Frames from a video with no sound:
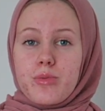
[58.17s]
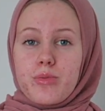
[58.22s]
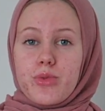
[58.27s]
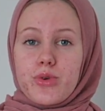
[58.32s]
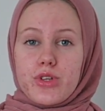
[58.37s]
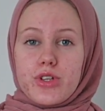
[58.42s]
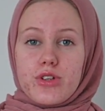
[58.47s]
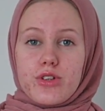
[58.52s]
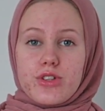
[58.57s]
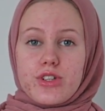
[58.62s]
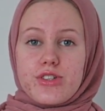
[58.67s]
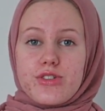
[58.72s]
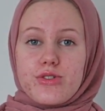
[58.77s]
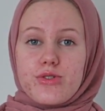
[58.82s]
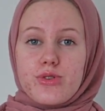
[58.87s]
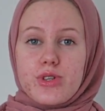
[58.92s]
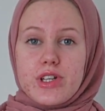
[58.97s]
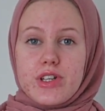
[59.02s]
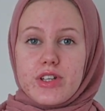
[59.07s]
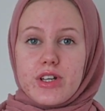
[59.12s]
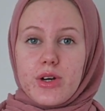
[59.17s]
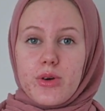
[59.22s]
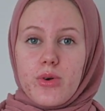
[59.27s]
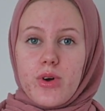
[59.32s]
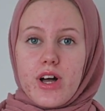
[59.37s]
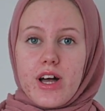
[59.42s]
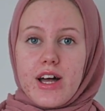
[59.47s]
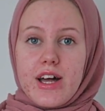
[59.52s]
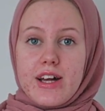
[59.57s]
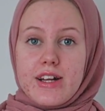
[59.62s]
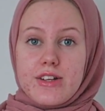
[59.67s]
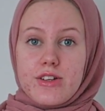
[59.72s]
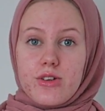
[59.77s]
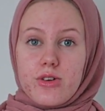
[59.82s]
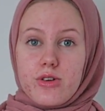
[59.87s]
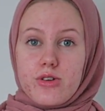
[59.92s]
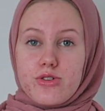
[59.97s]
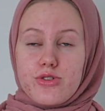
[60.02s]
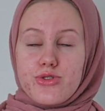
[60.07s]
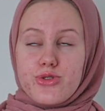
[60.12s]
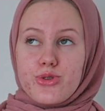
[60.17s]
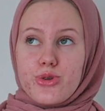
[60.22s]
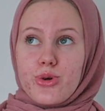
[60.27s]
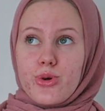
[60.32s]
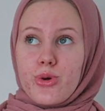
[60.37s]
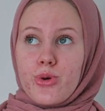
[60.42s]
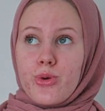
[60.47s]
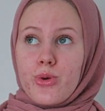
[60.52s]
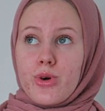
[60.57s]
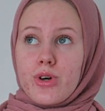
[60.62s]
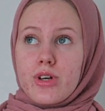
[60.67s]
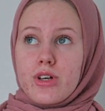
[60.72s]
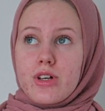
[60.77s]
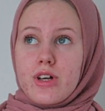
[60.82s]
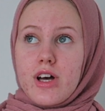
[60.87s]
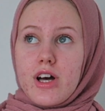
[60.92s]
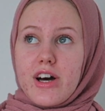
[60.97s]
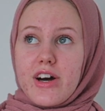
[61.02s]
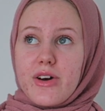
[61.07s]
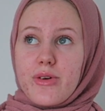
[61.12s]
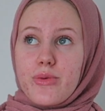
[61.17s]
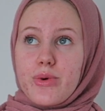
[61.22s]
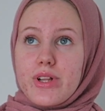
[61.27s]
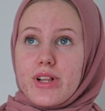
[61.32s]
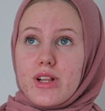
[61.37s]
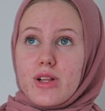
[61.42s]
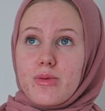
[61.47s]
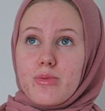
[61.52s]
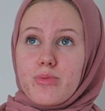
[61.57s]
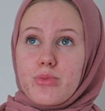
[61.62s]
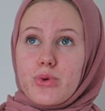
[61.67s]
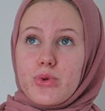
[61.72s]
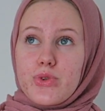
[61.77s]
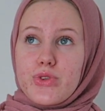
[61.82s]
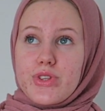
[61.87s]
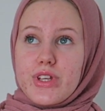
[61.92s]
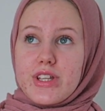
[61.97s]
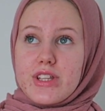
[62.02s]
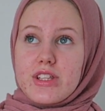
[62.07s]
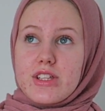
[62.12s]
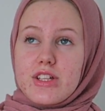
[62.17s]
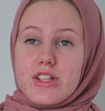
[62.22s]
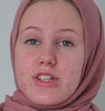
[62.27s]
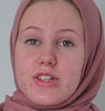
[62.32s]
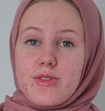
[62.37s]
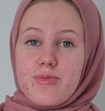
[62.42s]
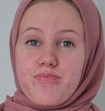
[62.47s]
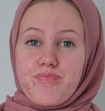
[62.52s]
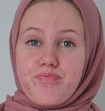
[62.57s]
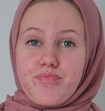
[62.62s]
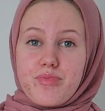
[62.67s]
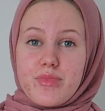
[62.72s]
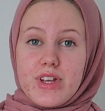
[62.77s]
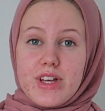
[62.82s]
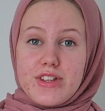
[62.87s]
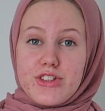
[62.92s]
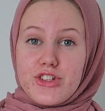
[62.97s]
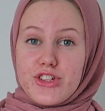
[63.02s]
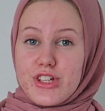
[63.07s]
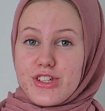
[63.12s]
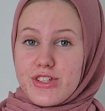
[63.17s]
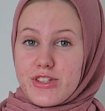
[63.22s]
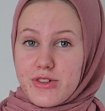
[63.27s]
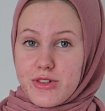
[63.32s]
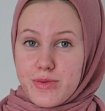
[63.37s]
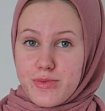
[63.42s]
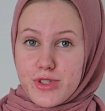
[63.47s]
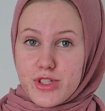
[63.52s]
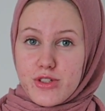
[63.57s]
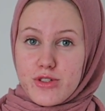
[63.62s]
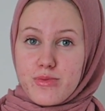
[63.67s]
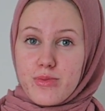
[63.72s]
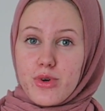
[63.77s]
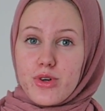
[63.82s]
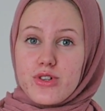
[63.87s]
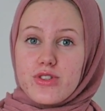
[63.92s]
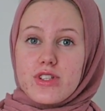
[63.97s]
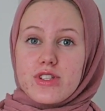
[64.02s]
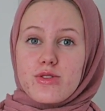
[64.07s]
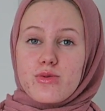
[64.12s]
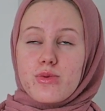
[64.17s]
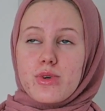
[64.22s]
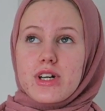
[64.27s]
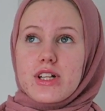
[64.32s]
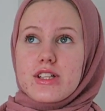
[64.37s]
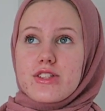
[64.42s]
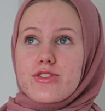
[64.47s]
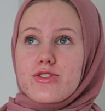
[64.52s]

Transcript: put it on the screen now, and also I will put that into the description box as well.